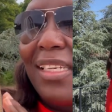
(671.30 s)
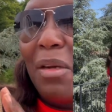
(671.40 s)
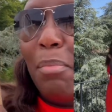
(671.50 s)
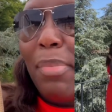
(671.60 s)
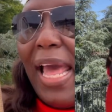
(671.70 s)
in
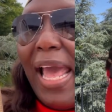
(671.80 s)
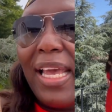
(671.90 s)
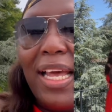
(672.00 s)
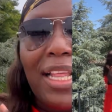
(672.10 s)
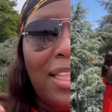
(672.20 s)
black,
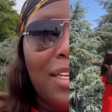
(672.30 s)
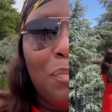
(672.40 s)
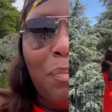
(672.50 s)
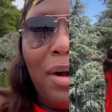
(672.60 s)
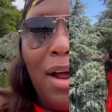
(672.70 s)
and that
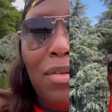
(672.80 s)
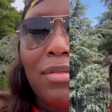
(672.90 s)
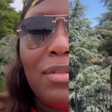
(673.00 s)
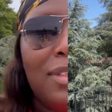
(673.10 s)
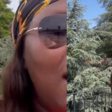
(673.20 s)
brown.
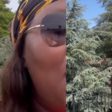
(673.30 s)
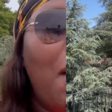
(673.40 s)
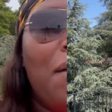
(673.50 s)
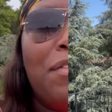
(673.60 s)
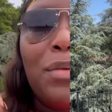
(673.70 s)
Now
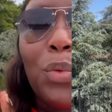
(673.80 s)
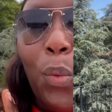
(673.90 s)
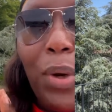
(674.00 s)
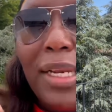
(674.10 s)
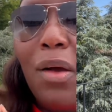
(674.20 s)
I
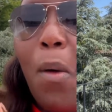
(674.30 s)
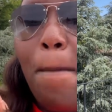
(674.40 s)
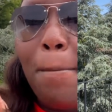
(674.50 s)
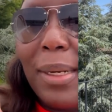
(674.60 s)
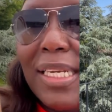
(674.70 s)
will
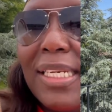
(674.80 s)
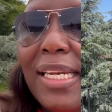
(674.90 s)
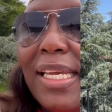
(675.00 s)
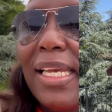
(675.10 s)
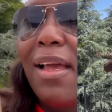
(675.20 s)

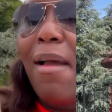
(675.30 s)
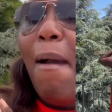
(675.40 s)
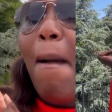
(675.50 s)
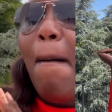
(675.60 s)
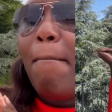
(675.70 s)
completely
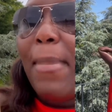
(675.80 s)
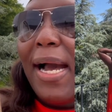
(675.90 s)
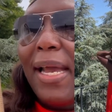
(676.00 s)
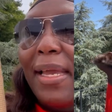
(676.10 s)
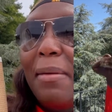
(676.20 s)

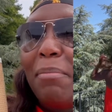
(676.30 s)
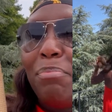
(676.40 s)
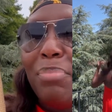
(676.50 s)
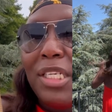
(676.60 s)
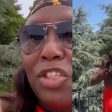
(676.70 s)
my
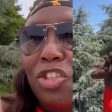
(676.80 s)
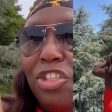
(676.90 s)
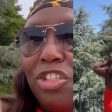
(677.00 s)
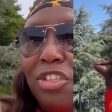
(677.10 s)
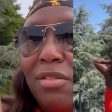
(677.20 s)

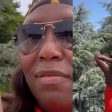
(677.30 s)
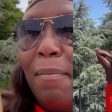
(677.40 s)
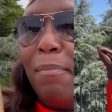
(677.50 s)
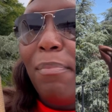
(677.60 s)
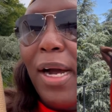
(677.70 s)
beach
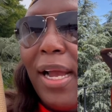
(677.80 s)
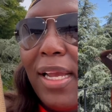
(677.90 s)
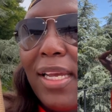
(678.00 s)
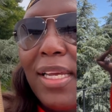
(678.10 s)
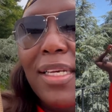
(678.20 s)
bag
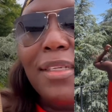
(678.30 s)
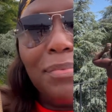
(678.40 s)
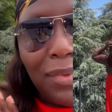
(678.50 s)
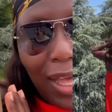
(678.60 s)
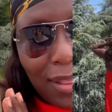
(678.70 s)

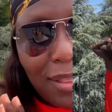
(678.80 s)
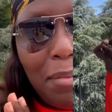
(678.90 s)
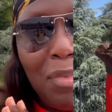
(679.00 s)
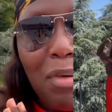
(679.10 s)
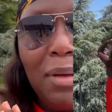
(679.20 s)
at the
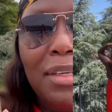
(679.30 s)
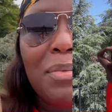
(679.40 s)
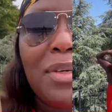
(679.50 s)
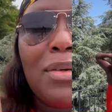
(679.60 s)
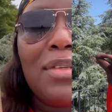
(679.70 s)
moment,
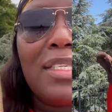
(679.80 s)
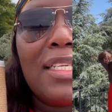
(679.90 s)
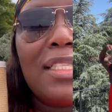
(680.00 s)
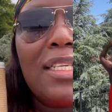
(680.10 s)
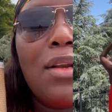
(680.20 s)
because I
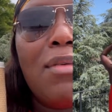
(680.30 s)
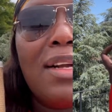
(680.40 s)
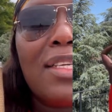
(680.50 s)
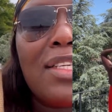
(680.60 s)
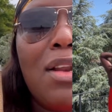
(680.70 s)
still
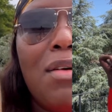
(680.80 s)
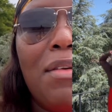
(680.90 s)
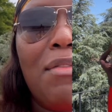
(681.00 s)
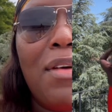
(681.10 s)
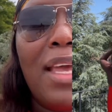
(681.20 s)
want
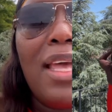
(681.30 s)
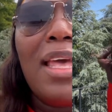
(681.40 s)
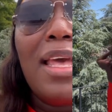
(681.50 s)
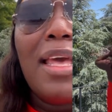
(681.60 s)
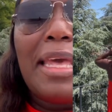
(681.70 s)
Louis
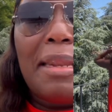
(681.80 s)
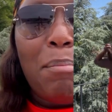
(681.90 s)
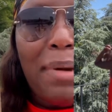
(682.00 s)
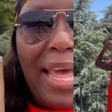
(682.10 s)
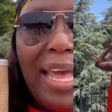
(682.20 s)
in
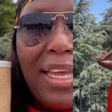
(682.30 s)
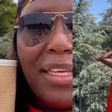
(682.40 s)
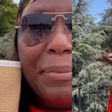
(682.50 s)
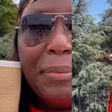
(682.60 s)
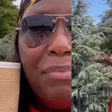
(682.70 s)
black.
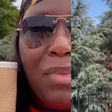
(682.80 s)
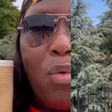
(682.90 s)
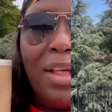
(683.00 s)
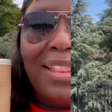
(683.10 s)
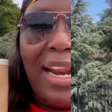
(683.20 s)
The
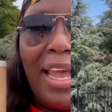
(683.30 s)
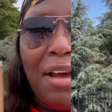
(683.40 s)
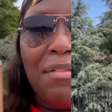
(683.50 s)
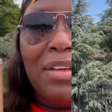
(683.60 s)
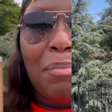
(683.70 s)
one that I
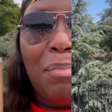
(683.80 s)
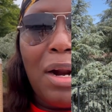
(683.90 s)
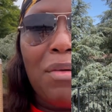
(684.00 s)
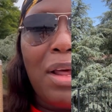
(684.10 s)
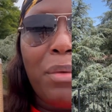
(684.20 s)
have in
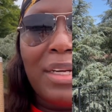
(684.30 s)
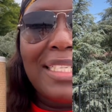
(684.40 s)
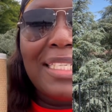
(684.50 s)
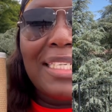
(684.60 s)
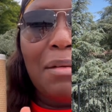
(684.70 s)
brown, I want
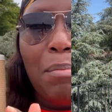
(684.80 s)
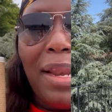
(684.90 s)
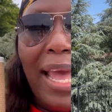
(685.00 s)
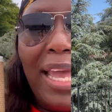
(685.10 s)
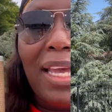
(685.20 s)
it in
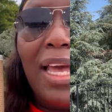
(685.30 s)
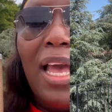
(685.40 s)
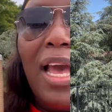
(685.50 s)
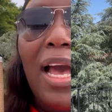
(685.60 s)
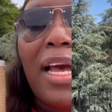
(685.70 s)
black,
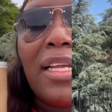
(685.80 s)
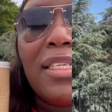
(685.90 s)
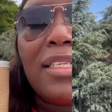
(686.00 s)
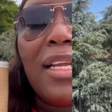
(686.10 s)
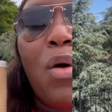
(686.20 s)

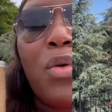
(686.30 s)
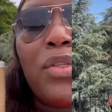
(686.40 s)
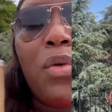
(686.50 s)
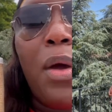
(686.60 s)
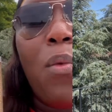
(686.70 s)
and
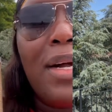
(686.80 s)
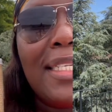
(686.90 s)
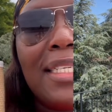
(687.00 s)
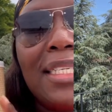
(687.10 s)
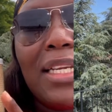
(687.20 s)
also I want
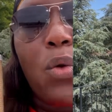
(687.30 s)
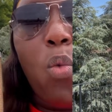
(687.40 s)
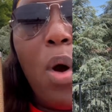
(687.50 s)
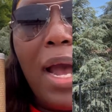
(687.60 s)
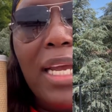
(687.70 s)
it in
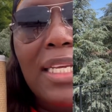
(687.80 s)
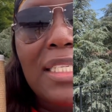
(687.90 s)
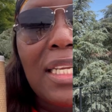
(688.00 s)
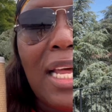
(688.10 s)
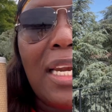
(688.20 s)

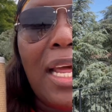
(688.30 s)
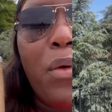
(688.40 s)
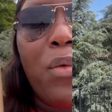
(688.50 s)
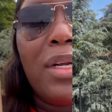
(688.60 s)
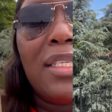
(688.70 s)
white, and I
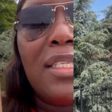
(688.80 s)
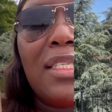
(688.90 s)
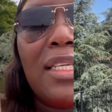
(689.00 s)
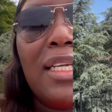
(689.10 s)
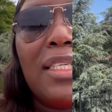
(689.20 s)
want
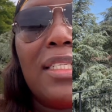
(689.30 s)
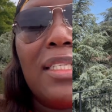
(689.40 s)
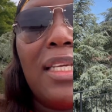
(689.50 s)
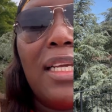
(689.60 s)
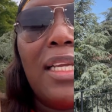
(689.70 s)
it
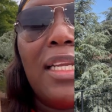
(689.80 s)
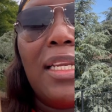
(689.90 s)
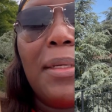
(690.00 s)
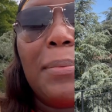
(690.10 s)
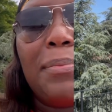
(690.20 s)
in